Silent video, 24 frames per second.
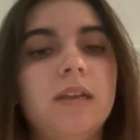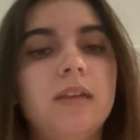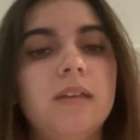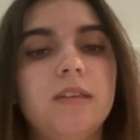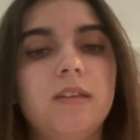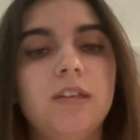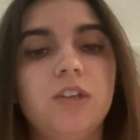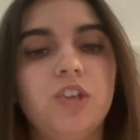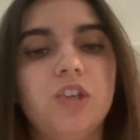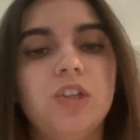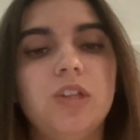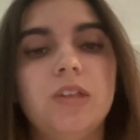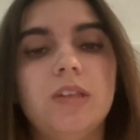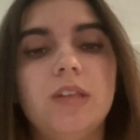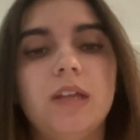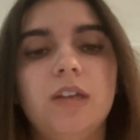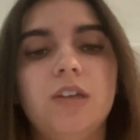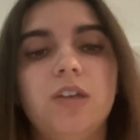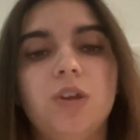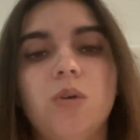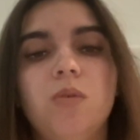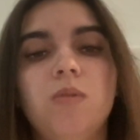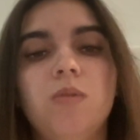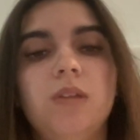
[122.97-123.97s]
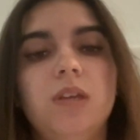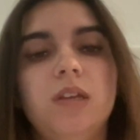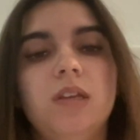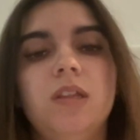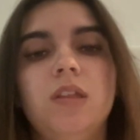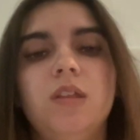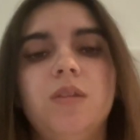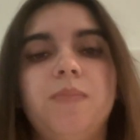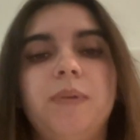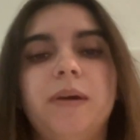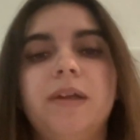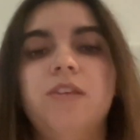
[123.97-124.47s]
decisions that don't lead to
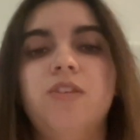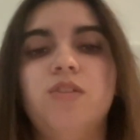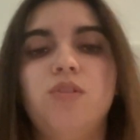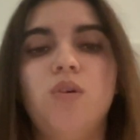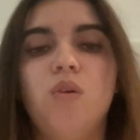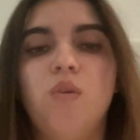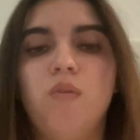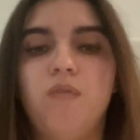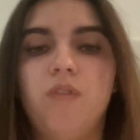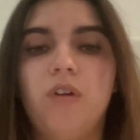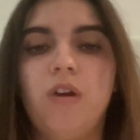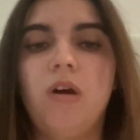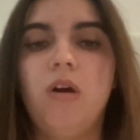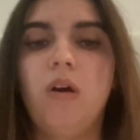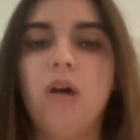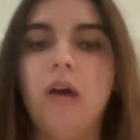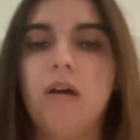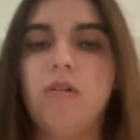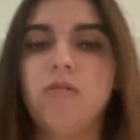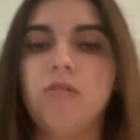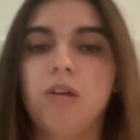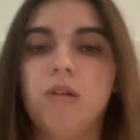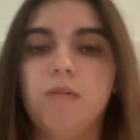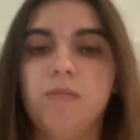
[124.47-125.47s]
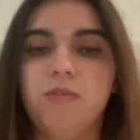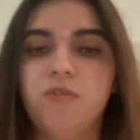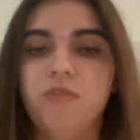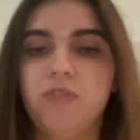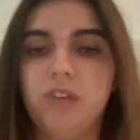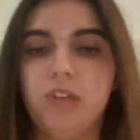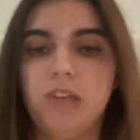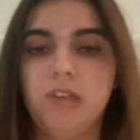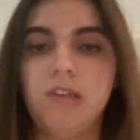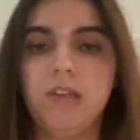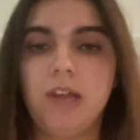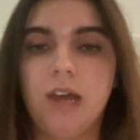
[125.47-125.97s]
the best overall outcomes for
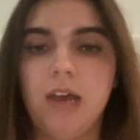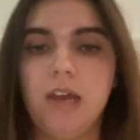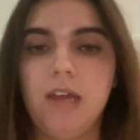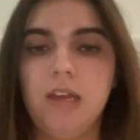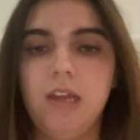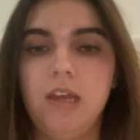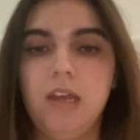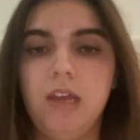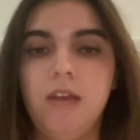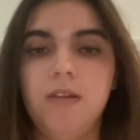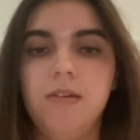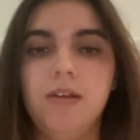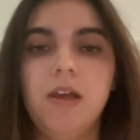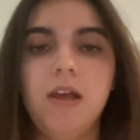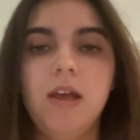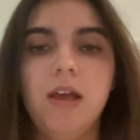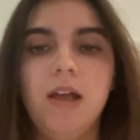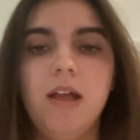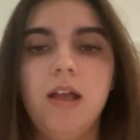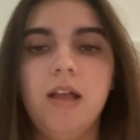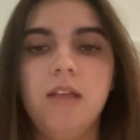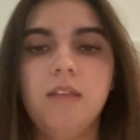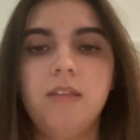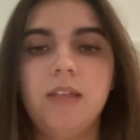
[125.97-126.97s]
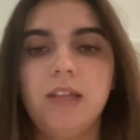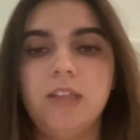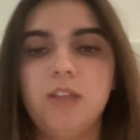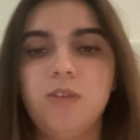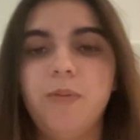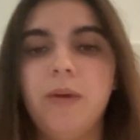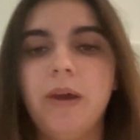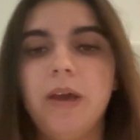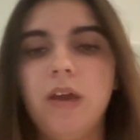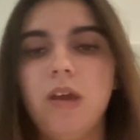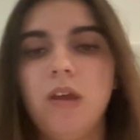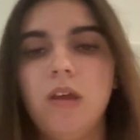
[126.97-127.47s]
society. That's
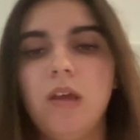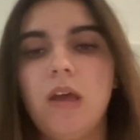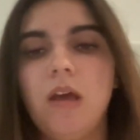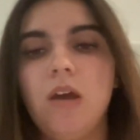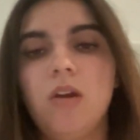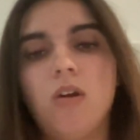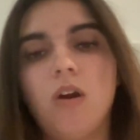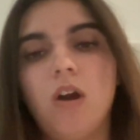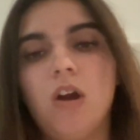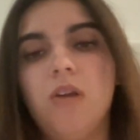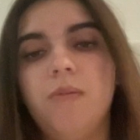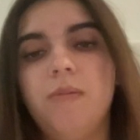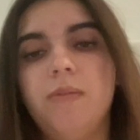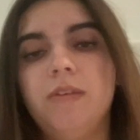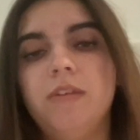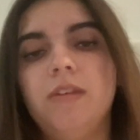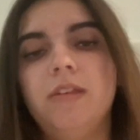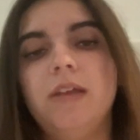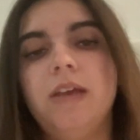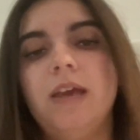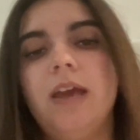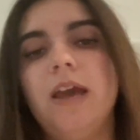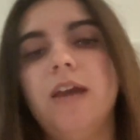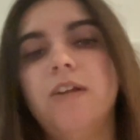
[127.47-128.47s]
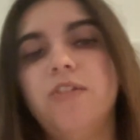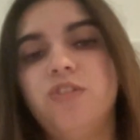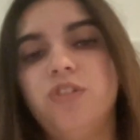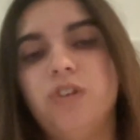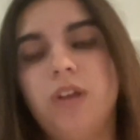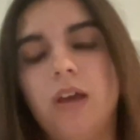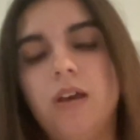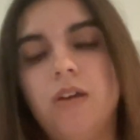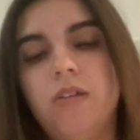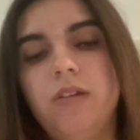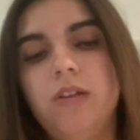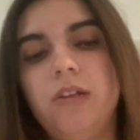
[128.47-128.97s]
why economists say
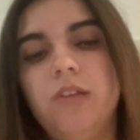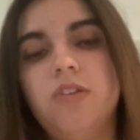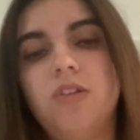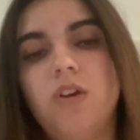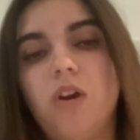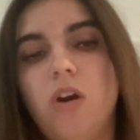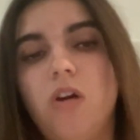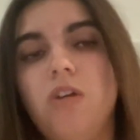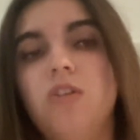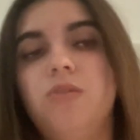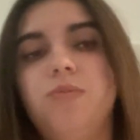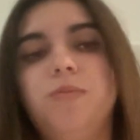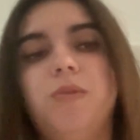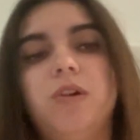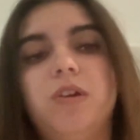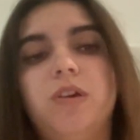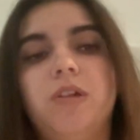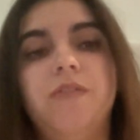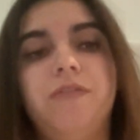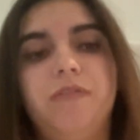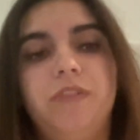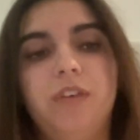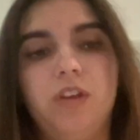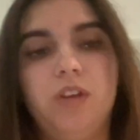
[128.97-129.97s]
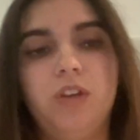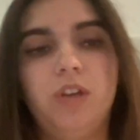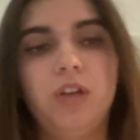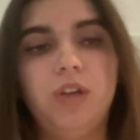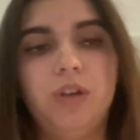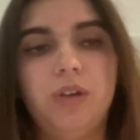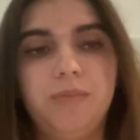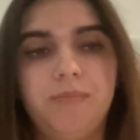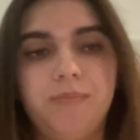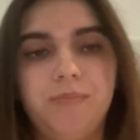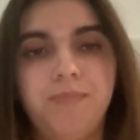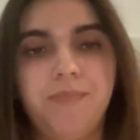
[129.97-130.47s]
externalities cause market
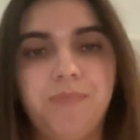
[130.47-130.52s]
failure.